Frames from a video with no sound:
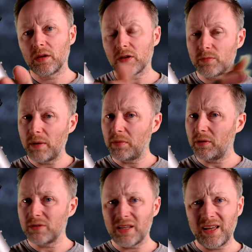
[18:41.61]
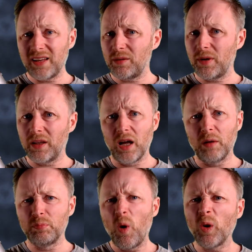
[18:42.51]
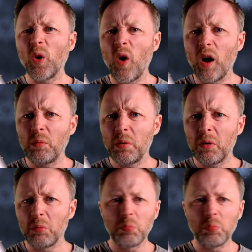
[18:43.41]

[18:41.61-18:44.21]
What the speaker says: Because remember, there was a dad that went like, bottle up,